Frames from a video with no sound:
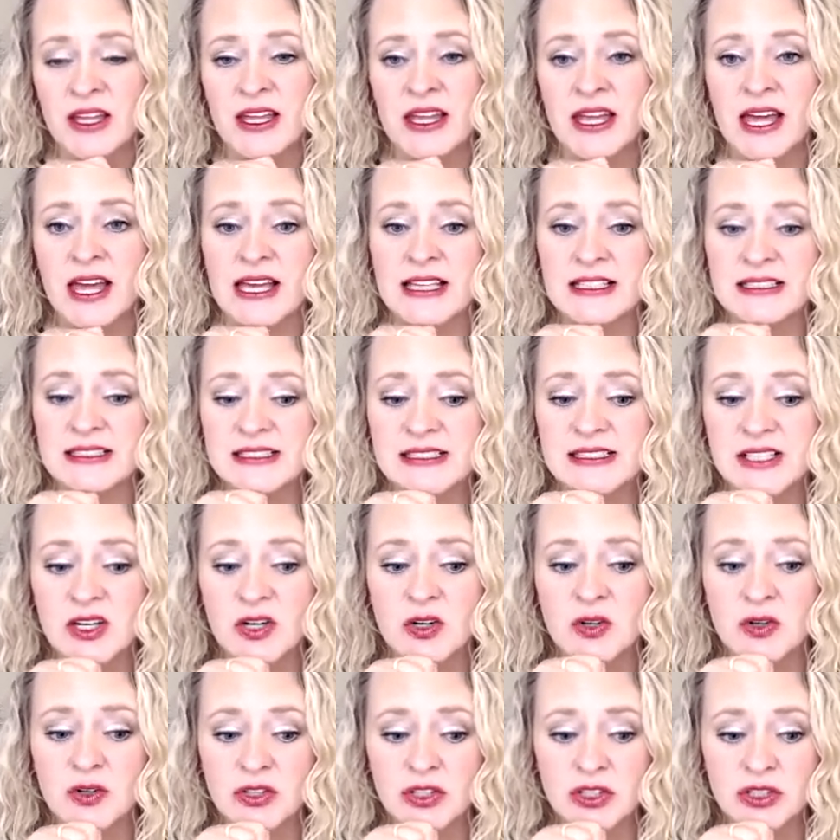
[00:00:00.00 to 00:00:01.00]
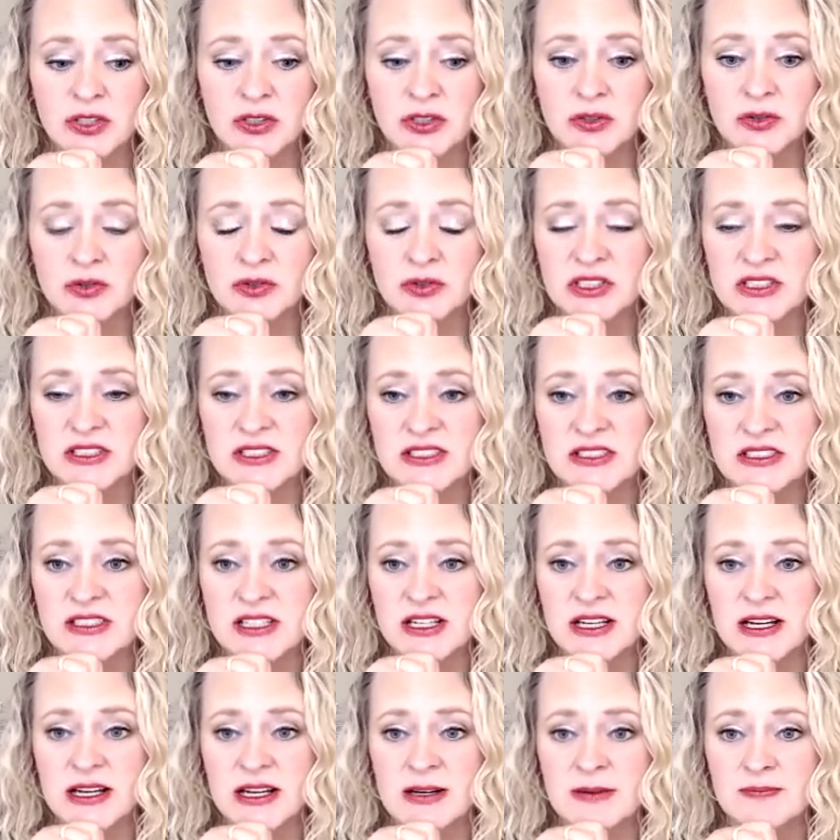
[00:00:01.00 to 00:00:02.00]
And so you just
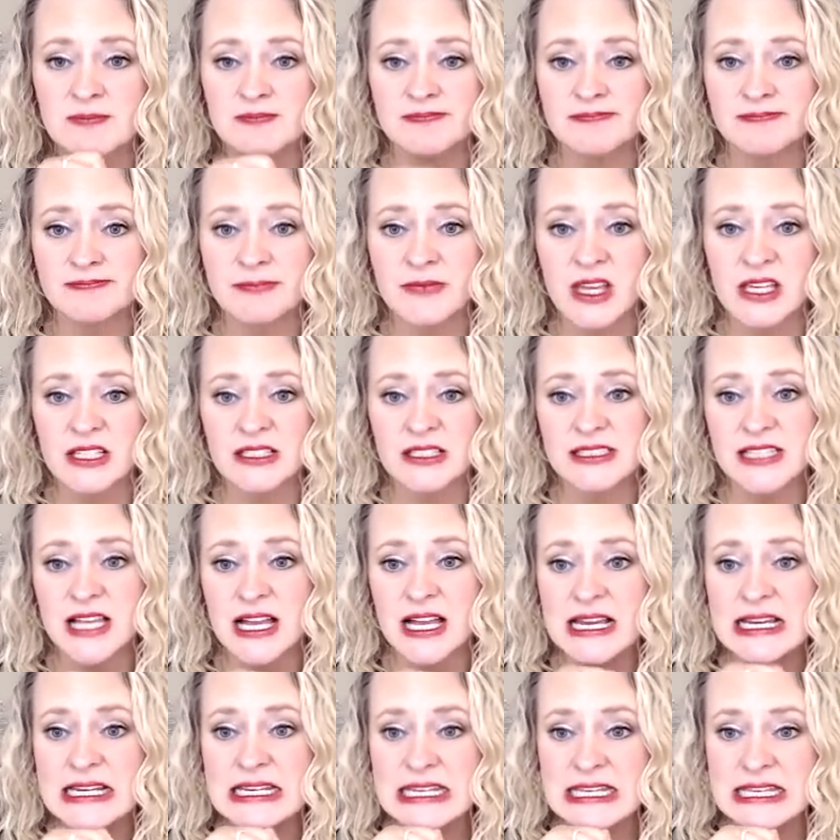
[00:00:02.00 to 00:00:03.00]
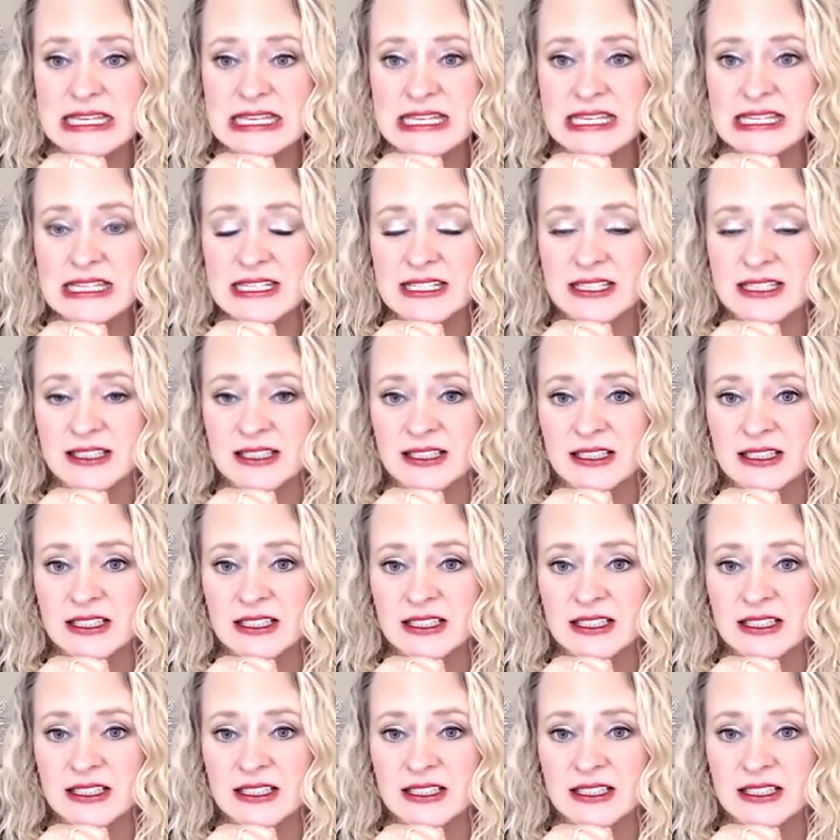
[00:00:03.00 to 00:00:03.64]
sign in.